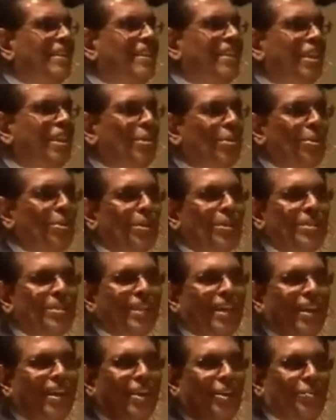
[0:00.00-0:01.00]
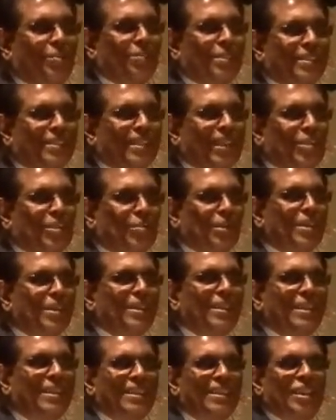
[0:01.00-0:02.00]
he holds high office, and one of
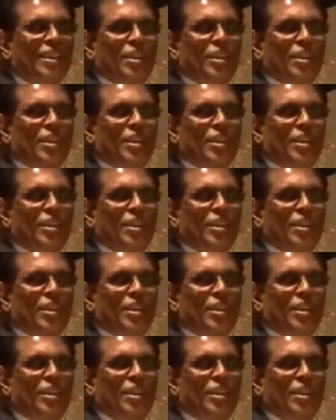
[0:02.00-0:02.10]
the